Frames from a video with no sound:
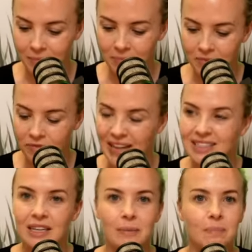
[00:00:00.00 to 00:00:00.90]

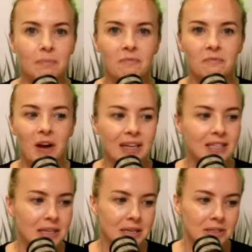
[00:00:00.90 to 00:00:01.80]
Fascinating,
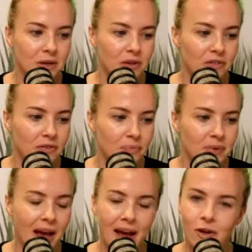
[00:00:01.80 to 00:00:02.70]
fascinating stuff.
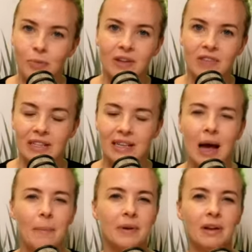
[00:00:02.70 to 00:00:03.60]
Cannot believe that's
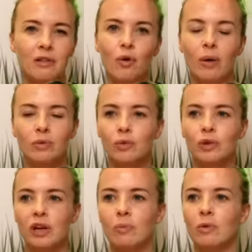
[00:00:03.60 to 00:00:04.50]
happened. I thought I was going
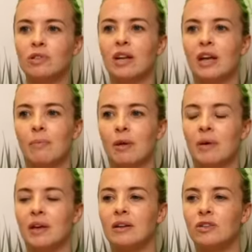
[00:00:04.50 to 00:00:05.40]
to come on tonight
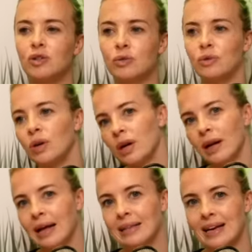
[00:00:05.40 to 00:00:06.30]
maybe and do
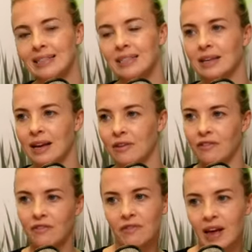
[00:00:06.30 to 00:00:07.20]
a last kind
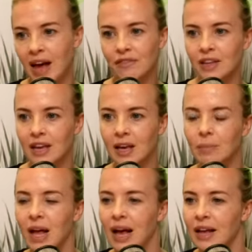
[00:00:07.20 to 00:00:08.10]
of half of the game
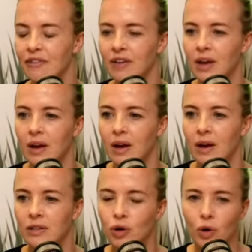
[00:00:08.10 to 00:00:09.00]
live,
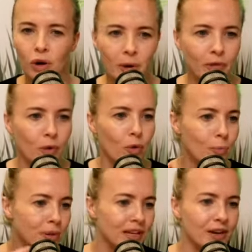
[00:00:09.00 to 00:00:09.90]
talk about the whole
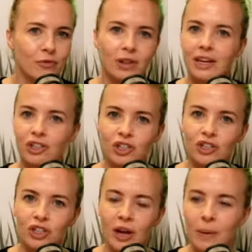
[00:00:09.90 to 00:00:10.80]
player
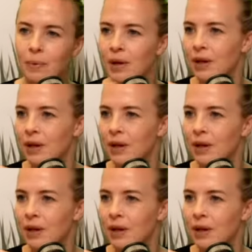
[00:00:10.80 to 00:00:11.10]
relationship,